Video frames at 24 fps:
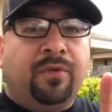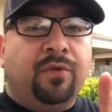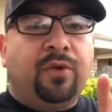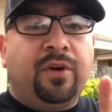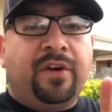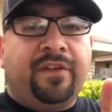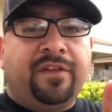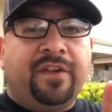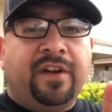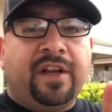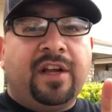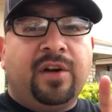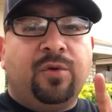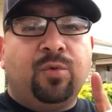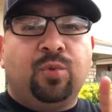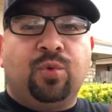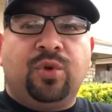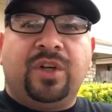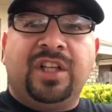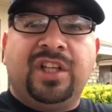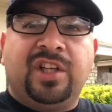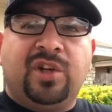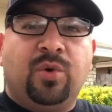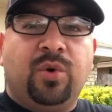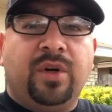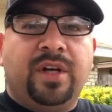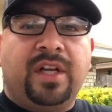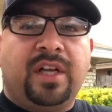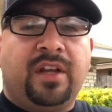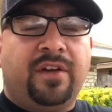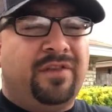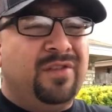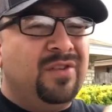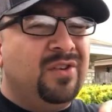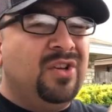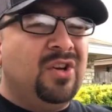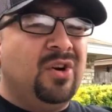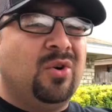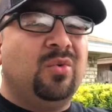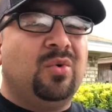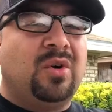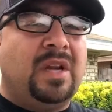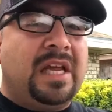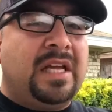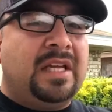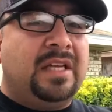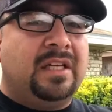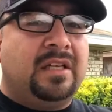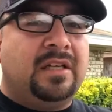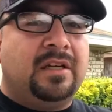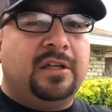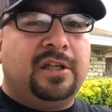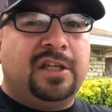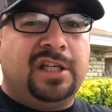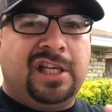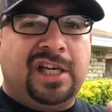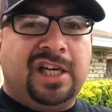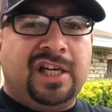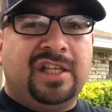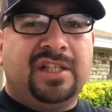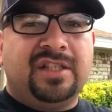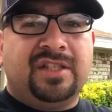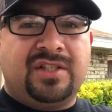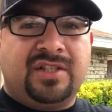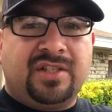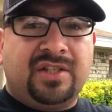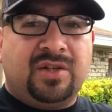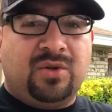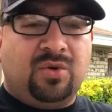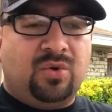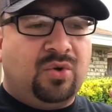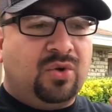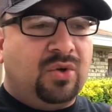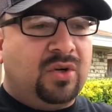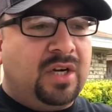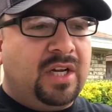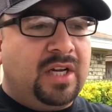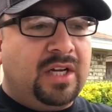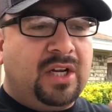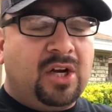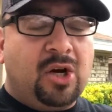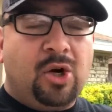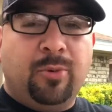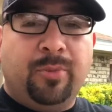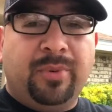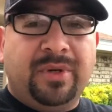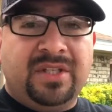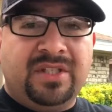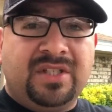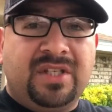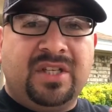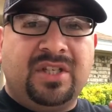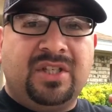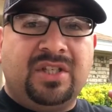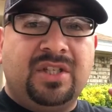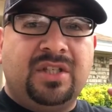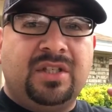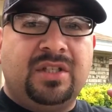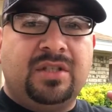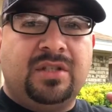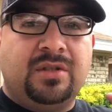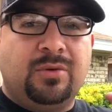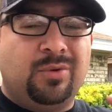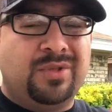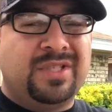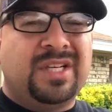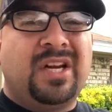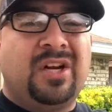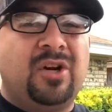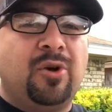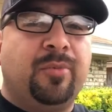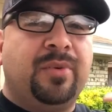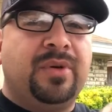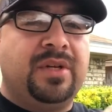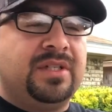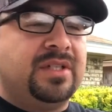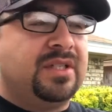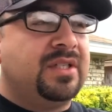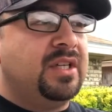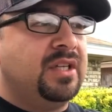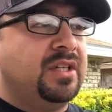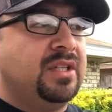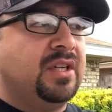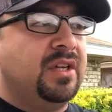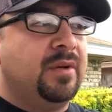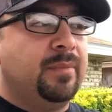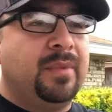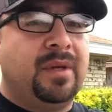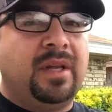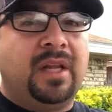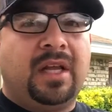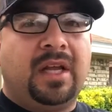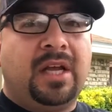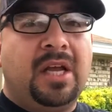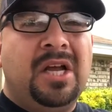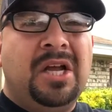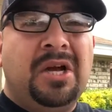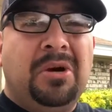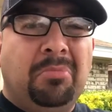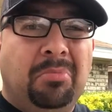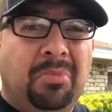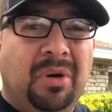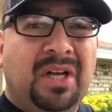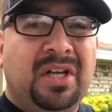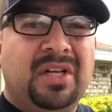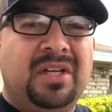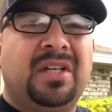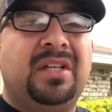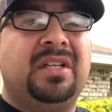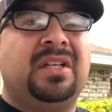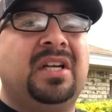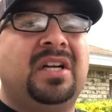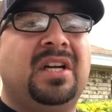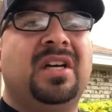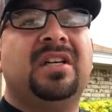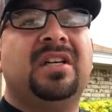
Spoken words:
before I forget, really quick, if you don't like cuts or like open incisions, well, it's not open, it's stitched up, but like blood and